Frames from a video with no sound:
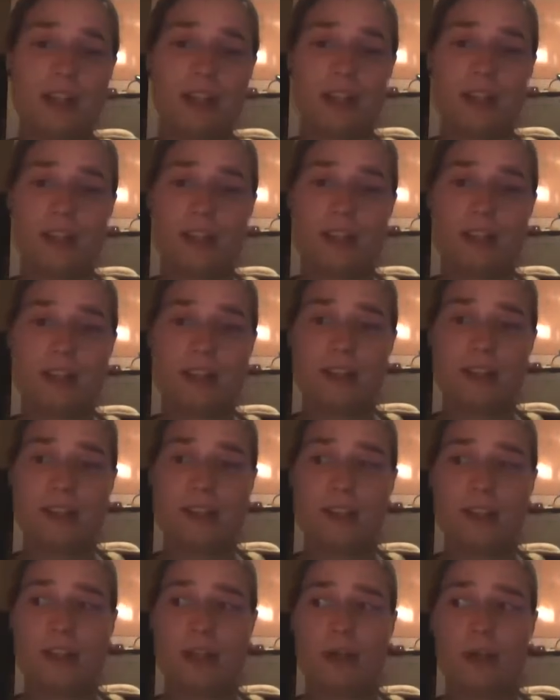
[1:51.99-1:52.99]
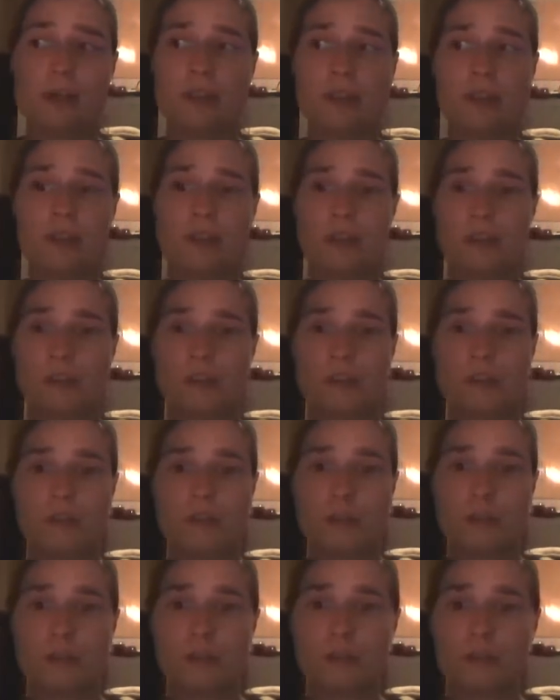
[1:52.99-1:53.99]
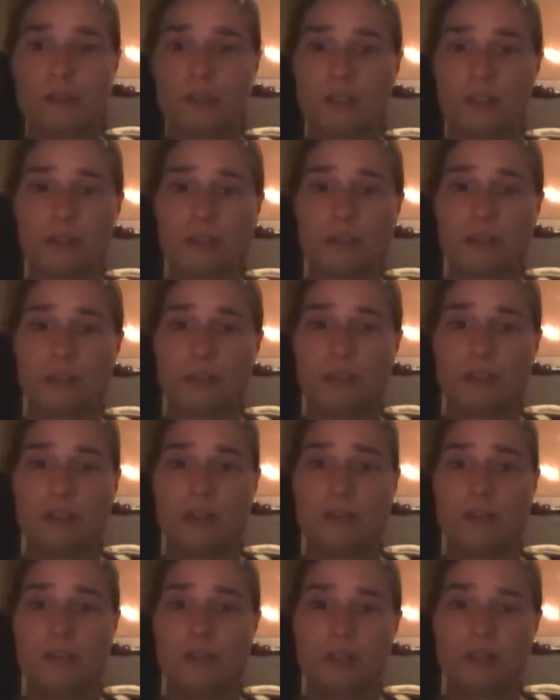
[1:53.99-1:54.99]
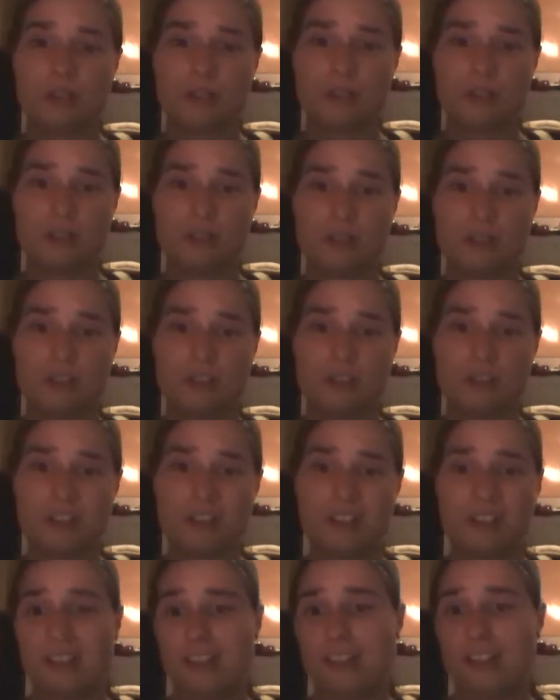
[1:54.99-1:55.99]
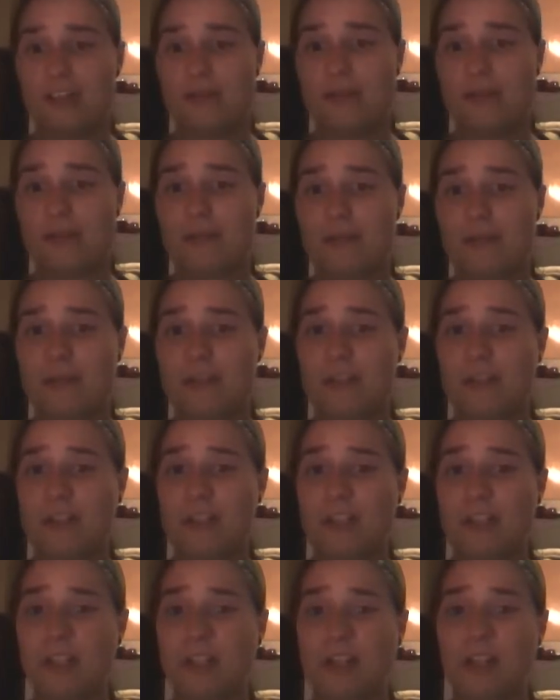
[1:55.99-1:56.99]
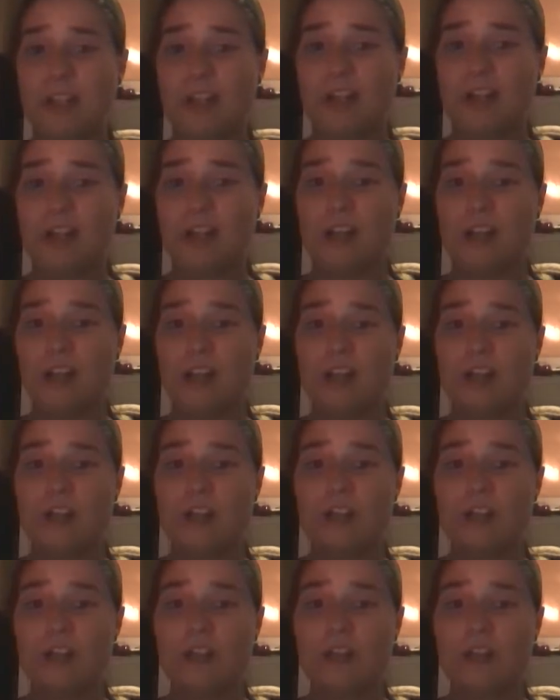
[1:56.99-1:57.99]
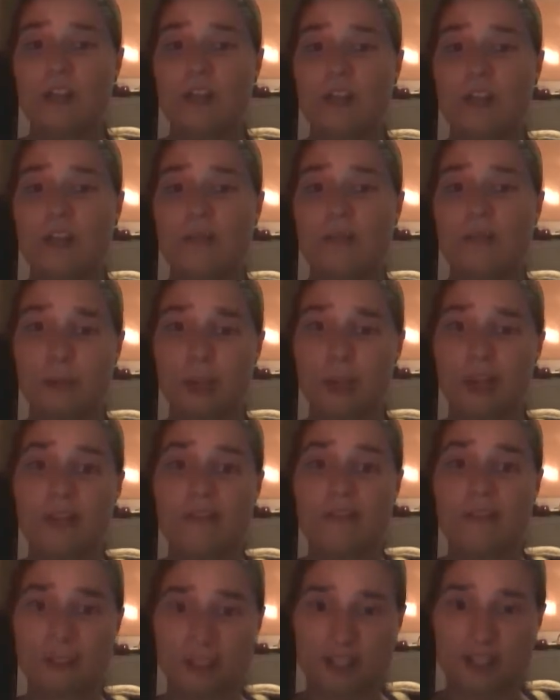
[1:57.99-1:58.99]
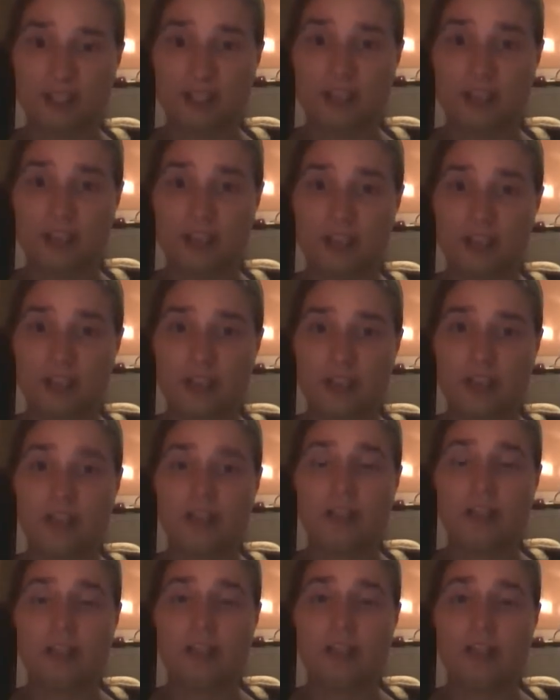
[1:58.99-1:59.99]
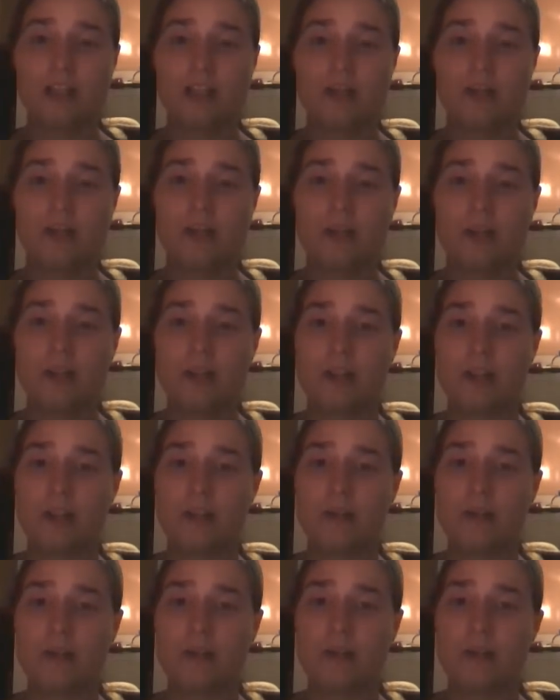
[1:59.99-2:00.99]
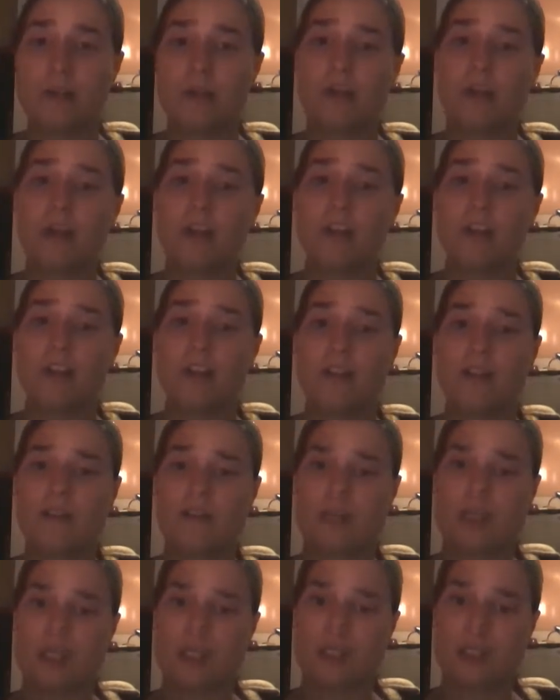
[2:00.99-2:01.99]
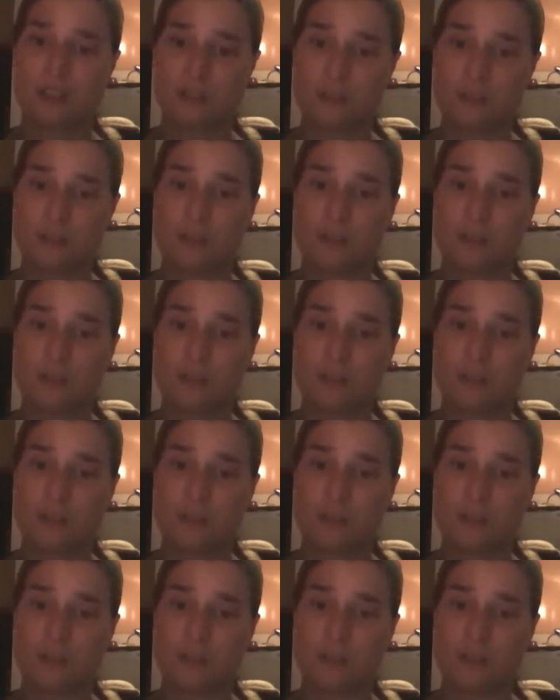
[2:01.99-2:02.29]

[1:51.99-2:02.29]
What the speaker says: And considering how much you can use rubber stamps and how much you can use the ink, it was really a good buy financially compared to how much it would cost to have invitations